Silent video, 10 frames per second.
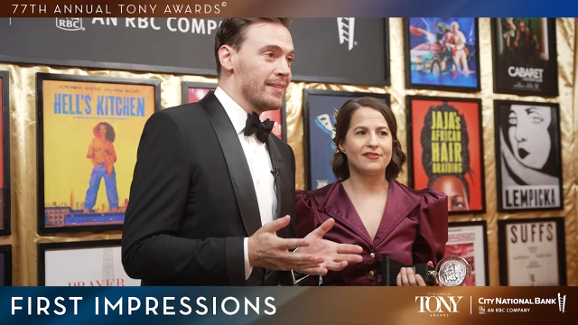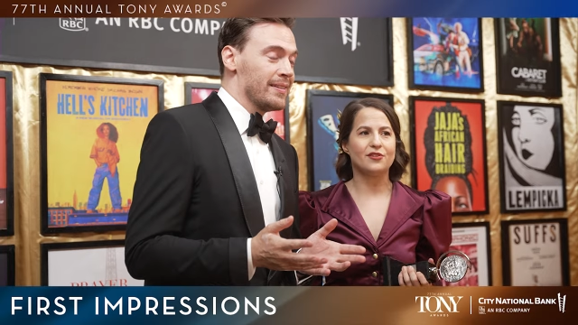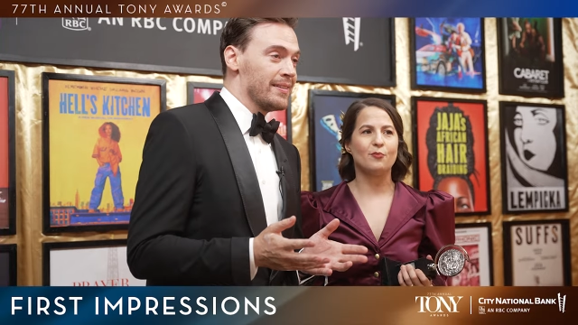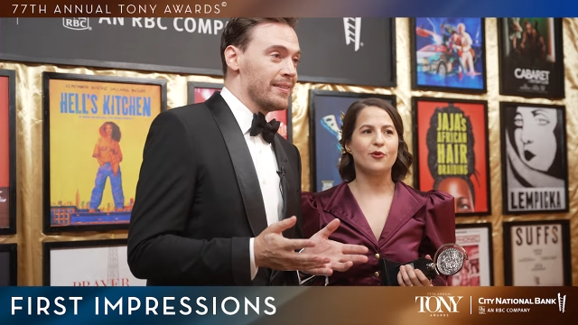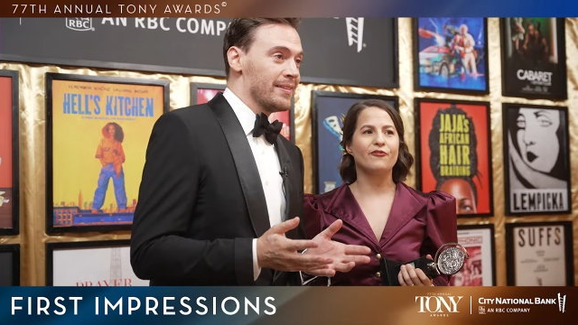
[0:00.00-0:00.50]
Speaker 1: of The
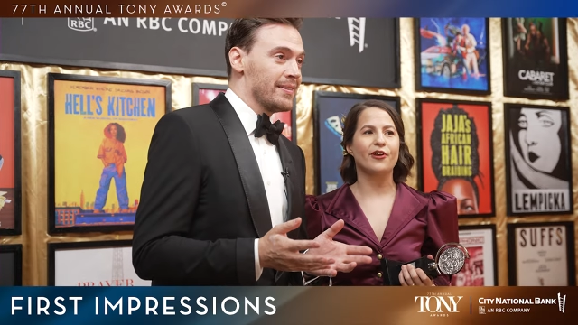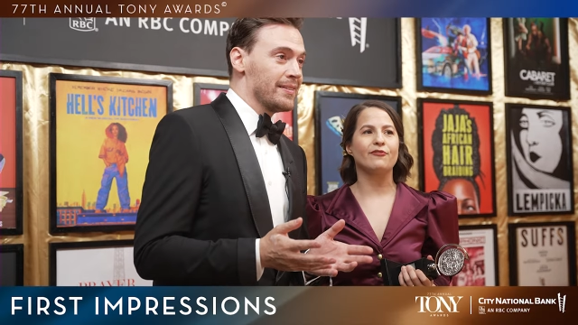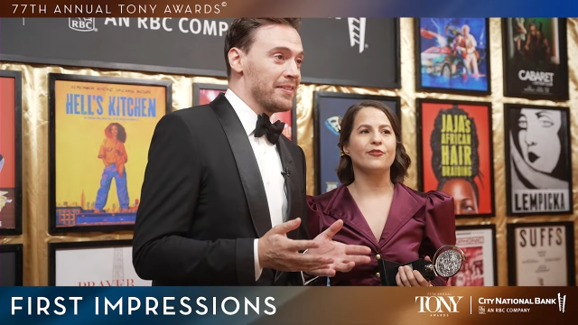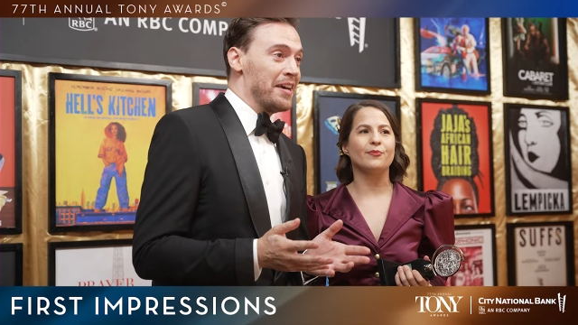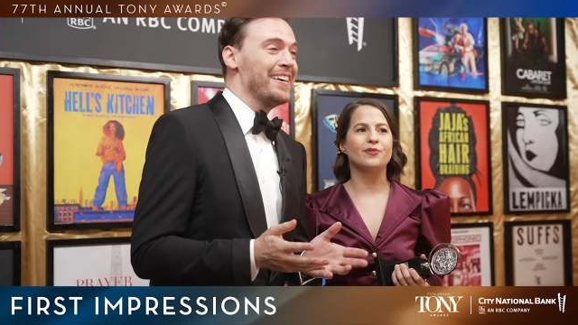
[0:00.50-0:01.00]
Boyfriend
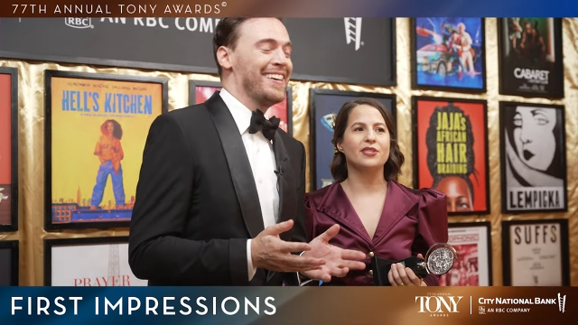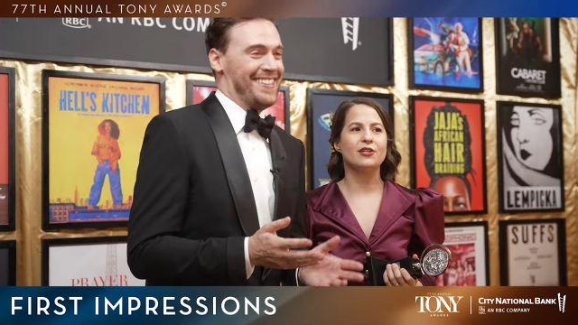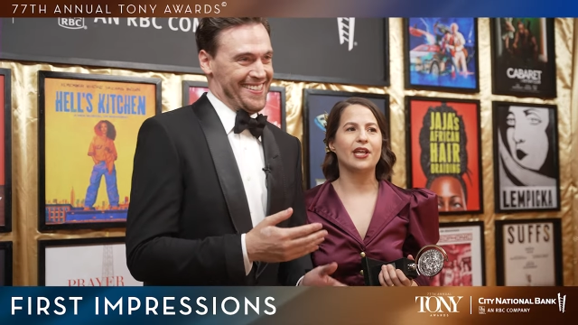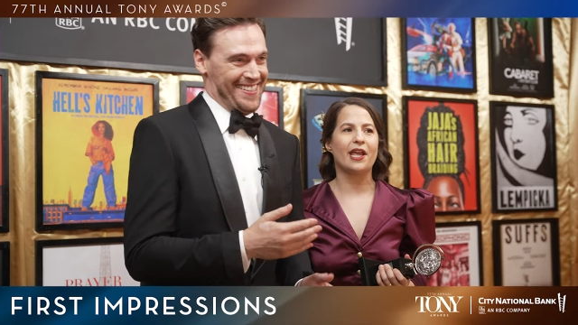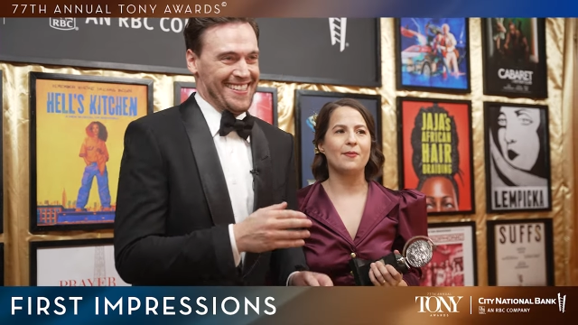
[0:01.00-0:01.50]
from Theater
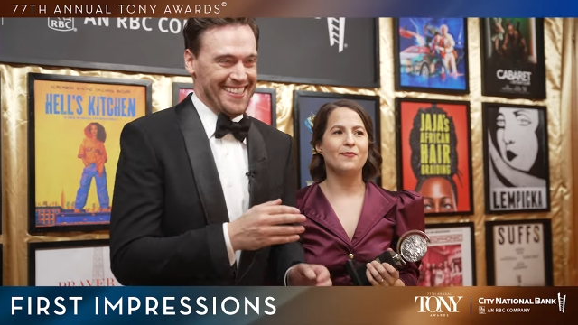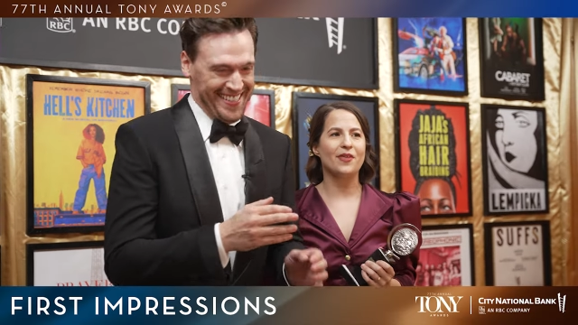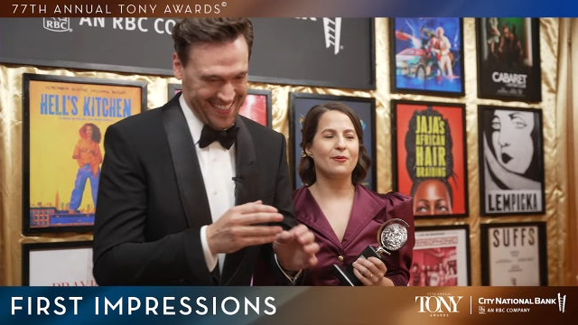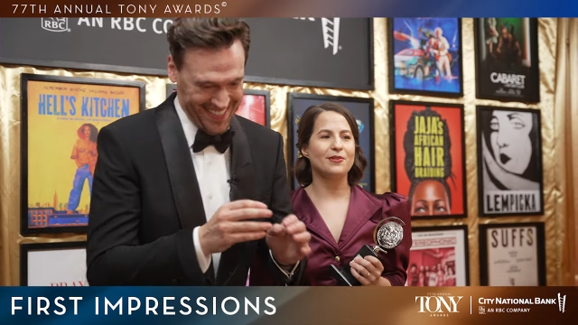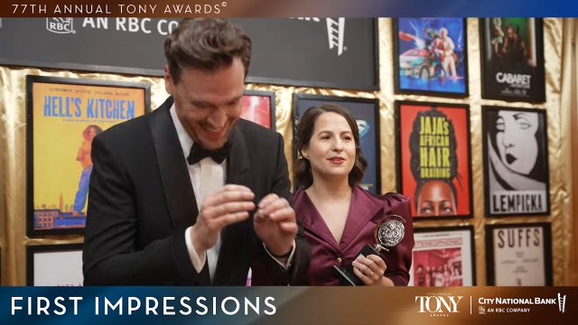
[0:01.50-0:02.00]
Camp that I
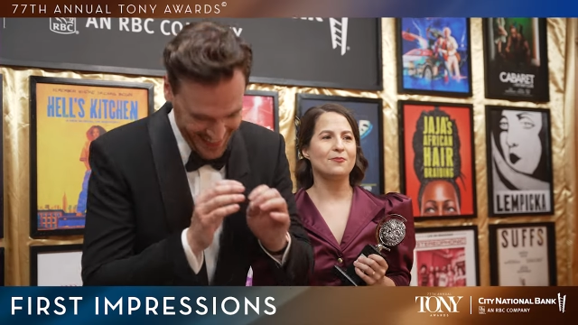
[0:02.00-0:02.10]
was in